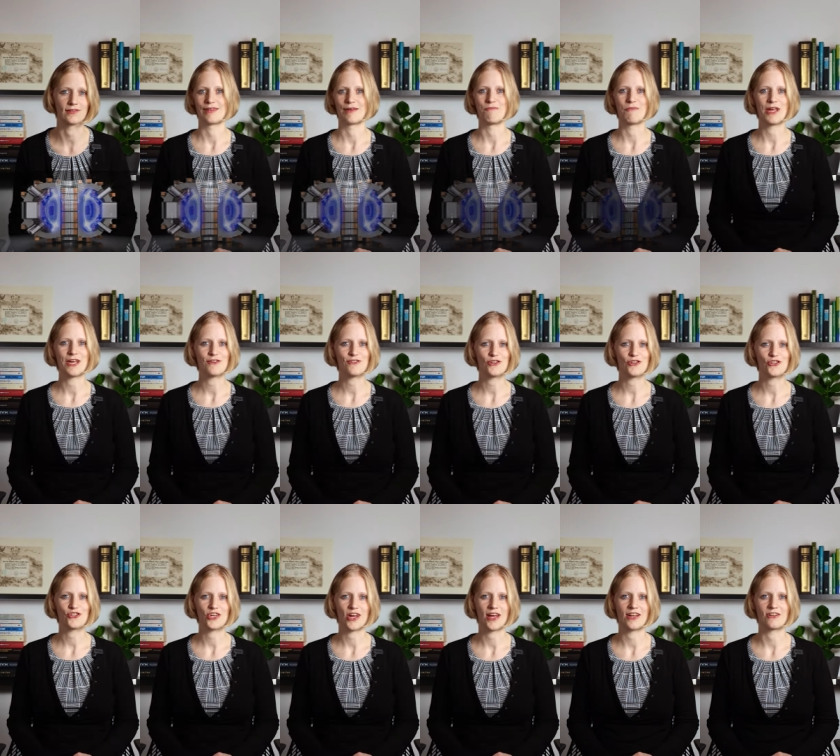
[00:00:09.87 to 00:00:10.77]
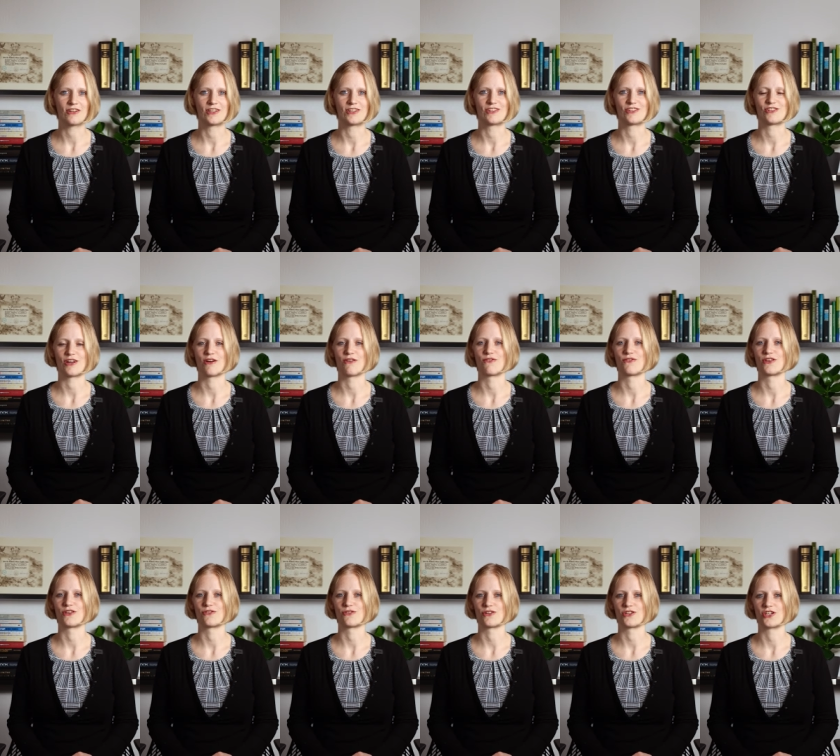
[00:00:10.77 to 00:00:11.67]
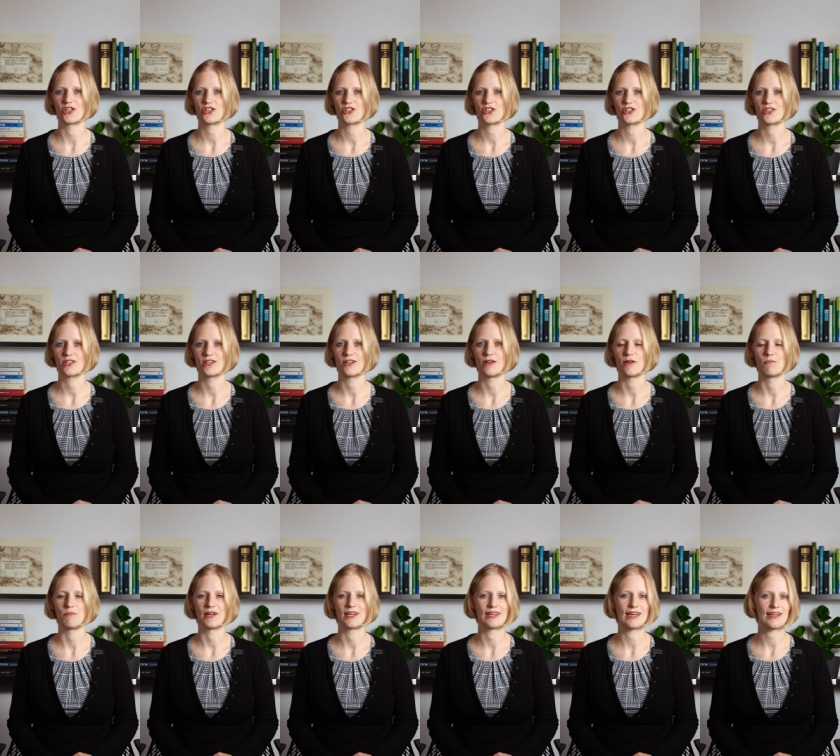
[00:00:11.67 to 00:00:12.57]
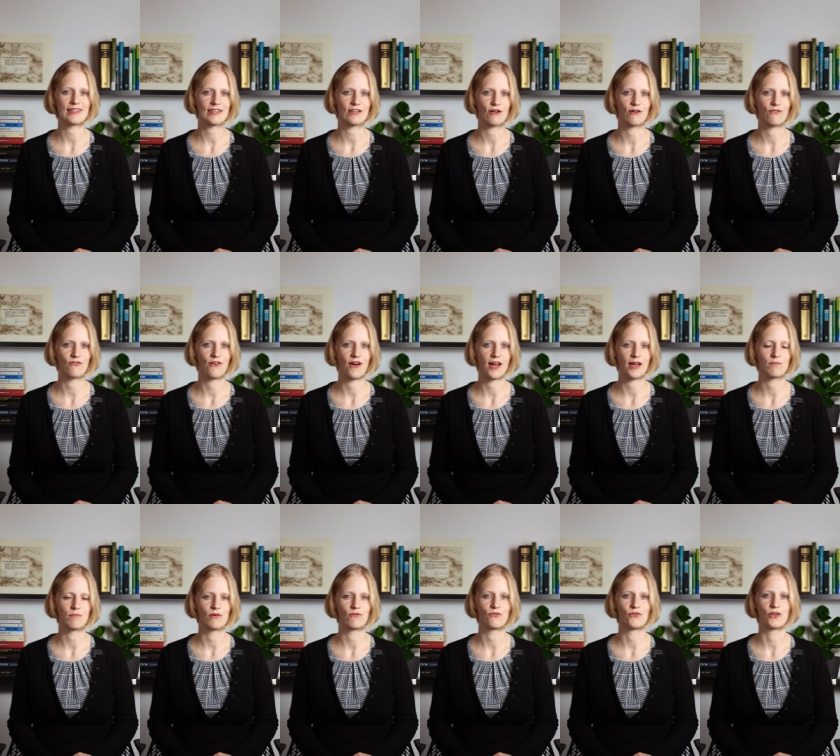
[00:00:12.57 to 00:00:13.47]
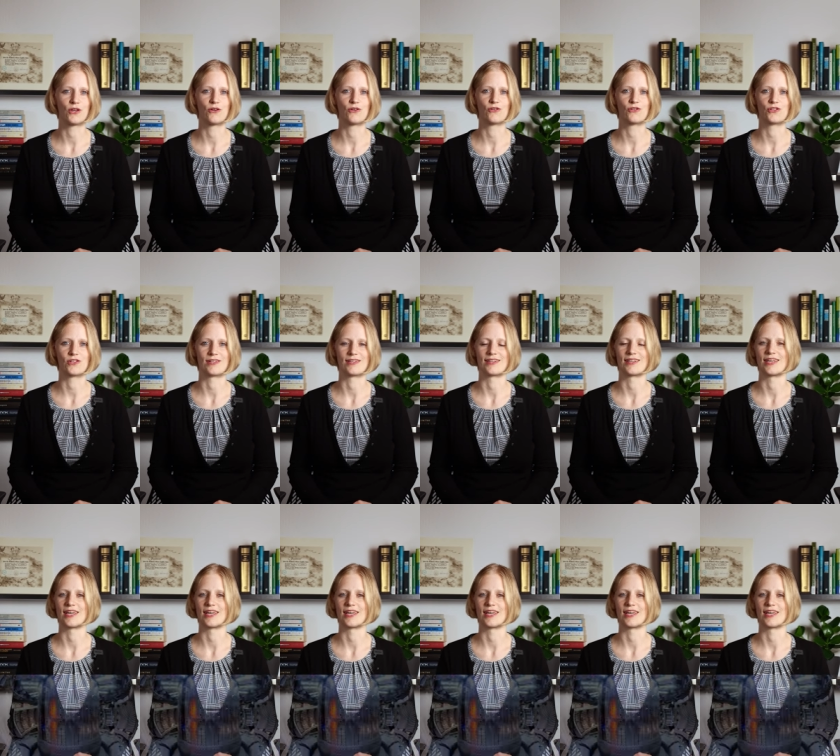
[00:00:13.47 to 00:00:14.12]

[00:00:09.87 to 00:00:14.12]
The major challenge of the traditional magnetic confinement fusion